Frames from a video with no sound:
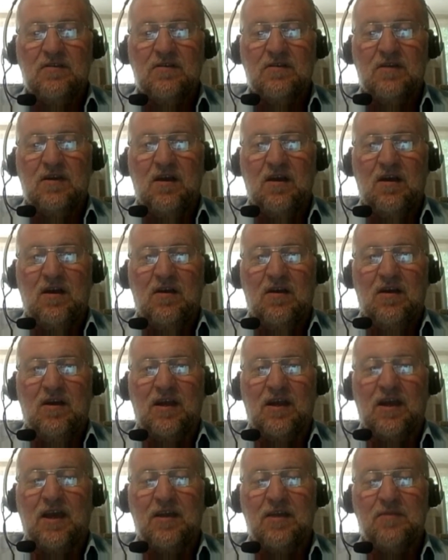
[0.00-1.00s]
But
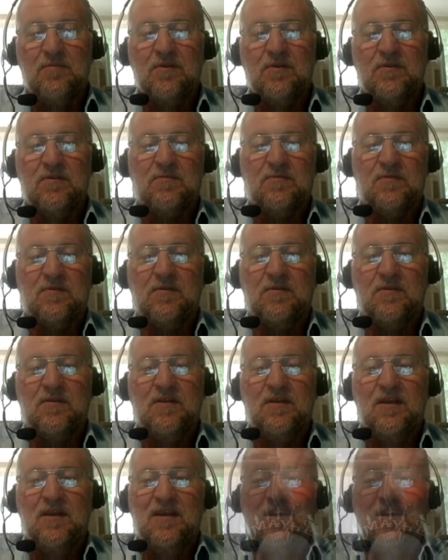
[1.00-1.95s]
then they got in trouble for that